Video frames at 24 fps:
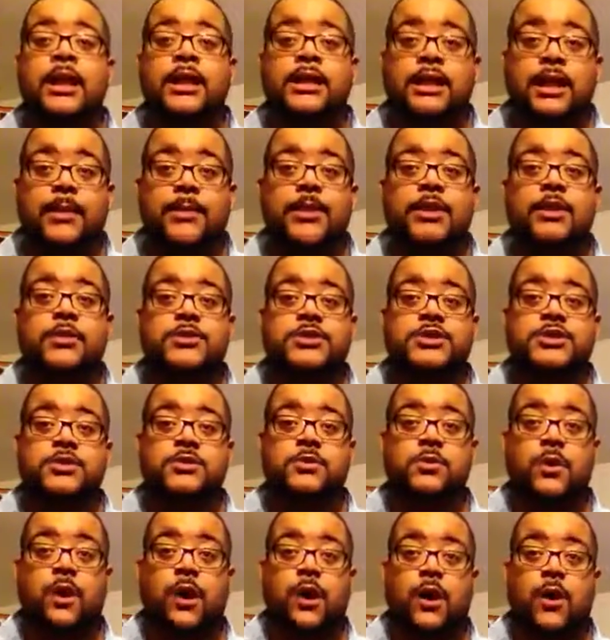Let me know what you
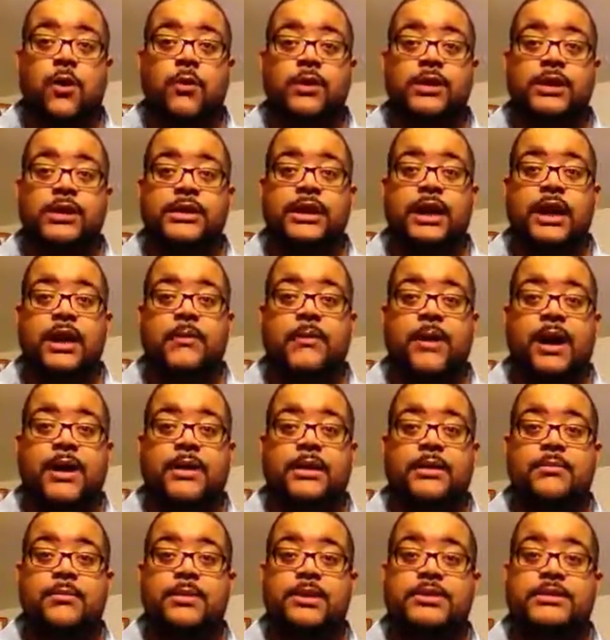all really think about
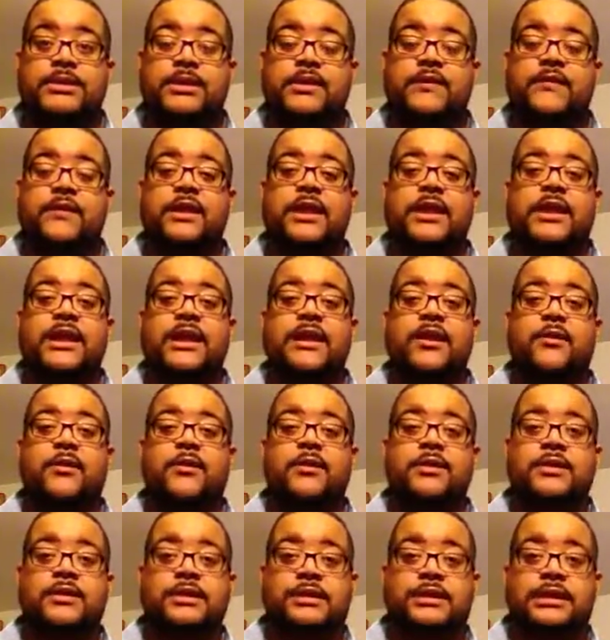the music. Do you feel like they
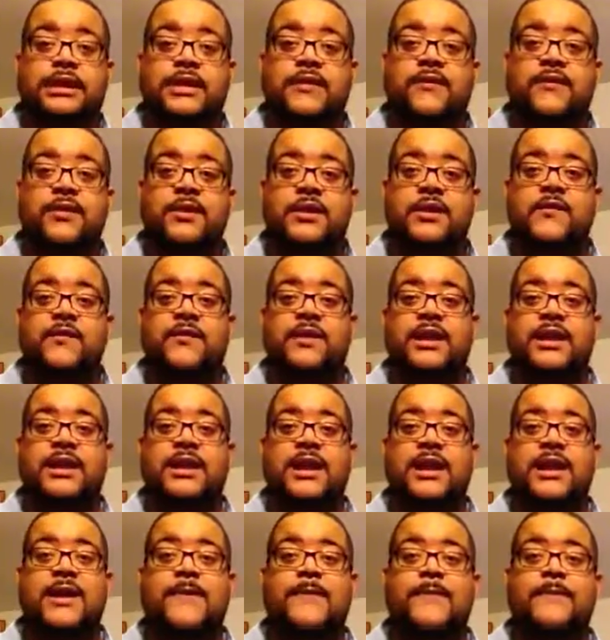delivered? Do you feel like
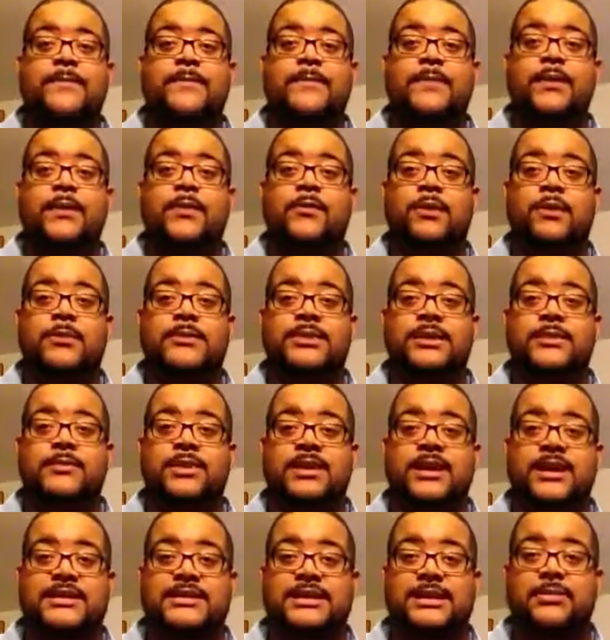they represented
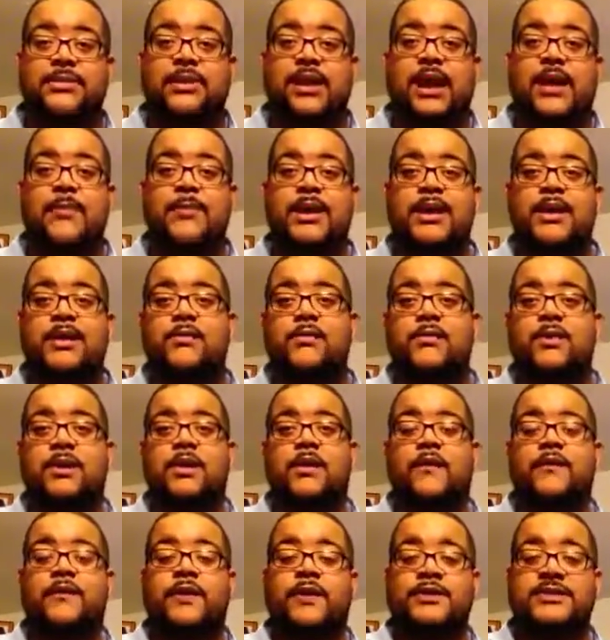Beyonce proudly being one of
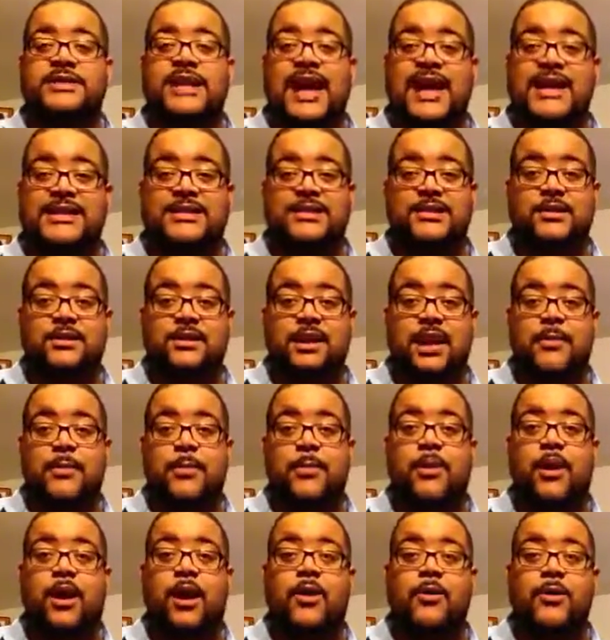her first acts to her label
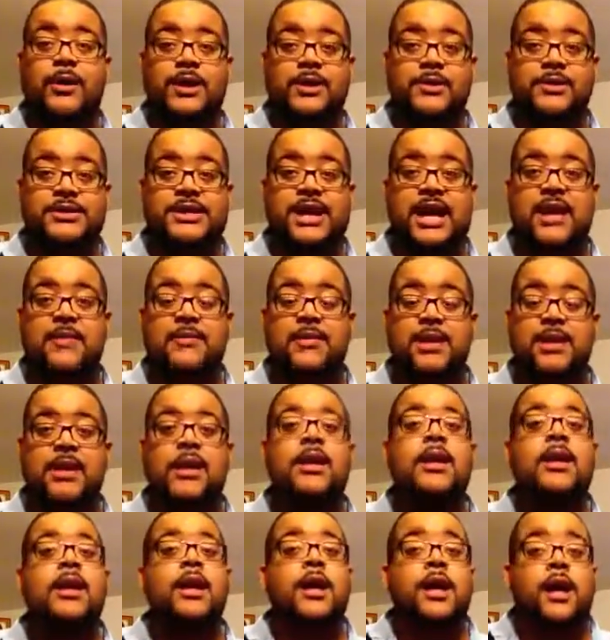Parkwood Entertainment.
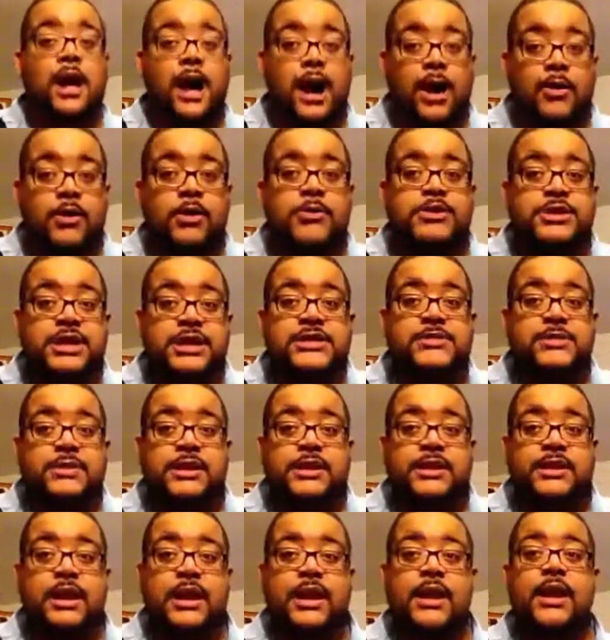I don't know what you guys
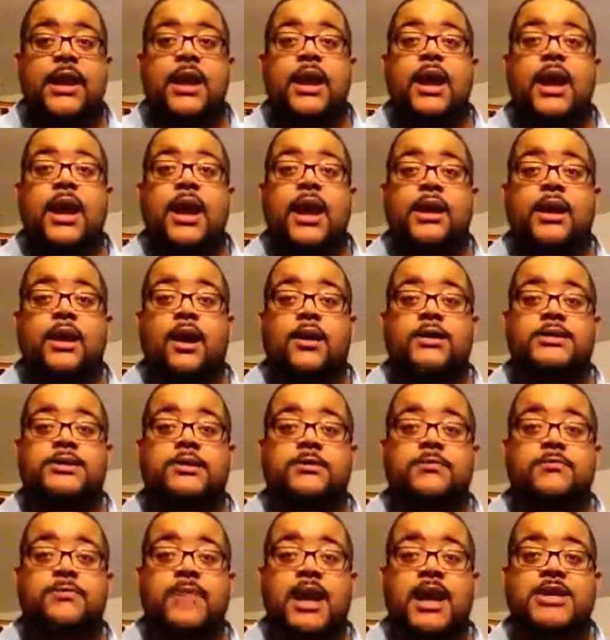really think. And
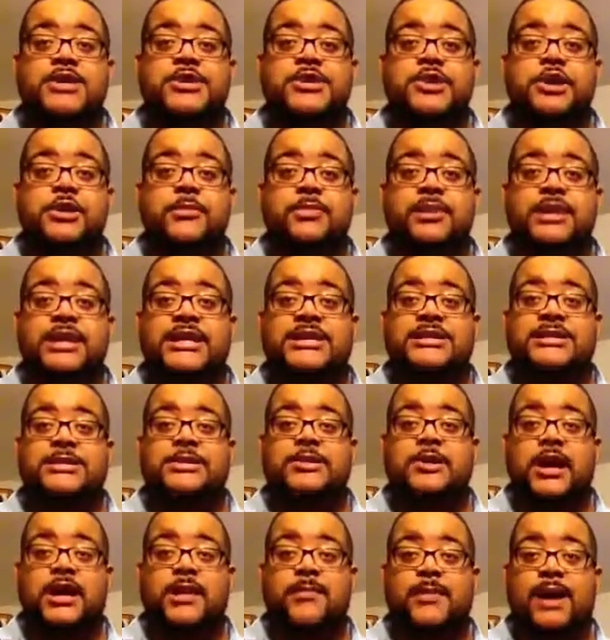also make sure you please
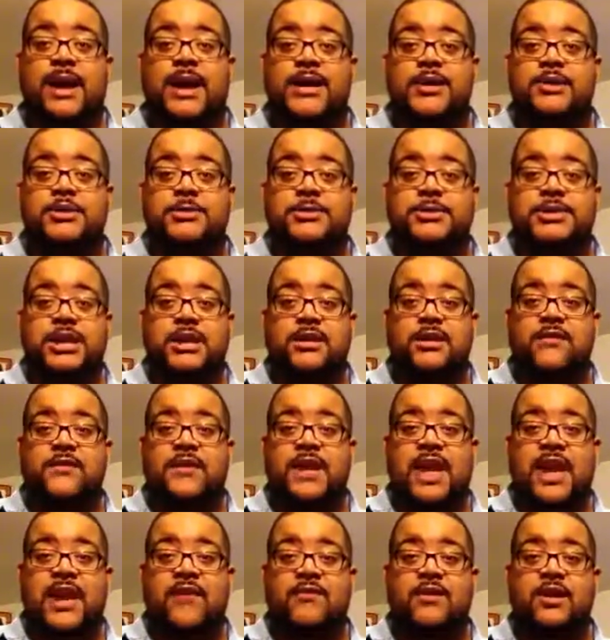subscribe to my YouTube channel if
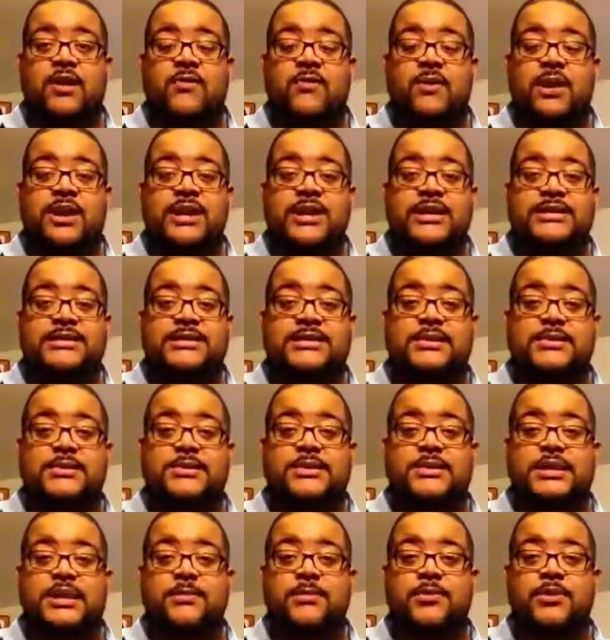you haven't already. It's so
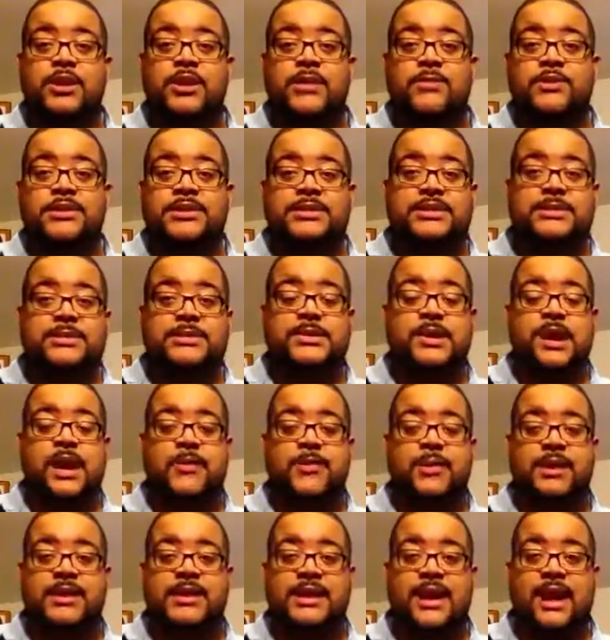simple. You push the subscribe
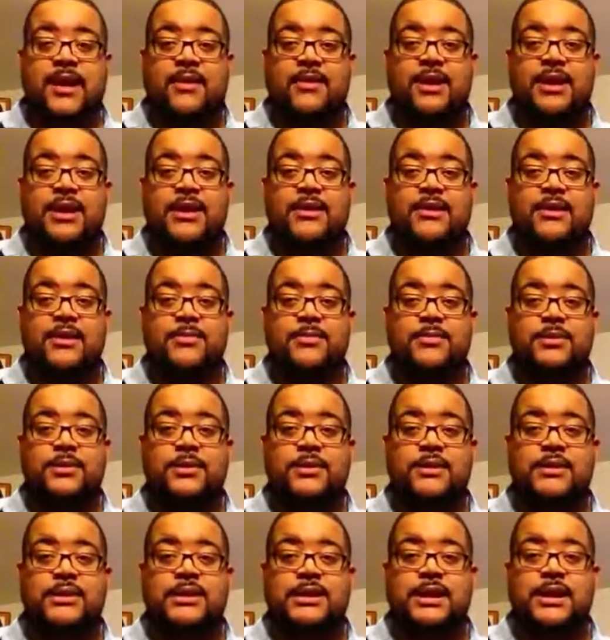button down here
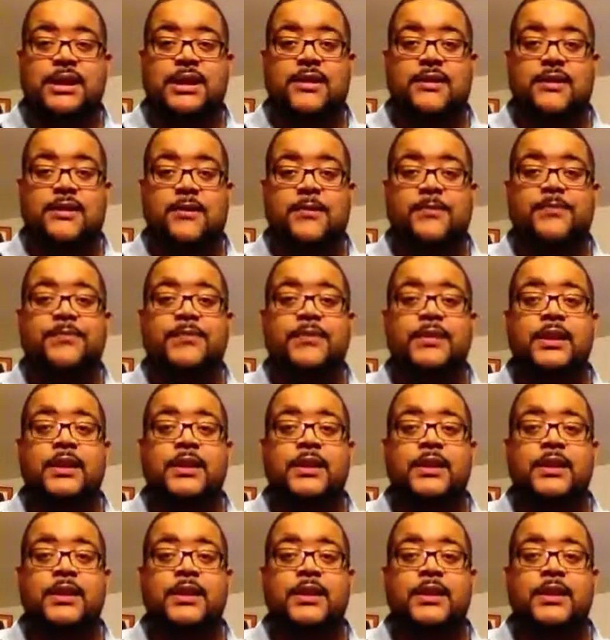to get um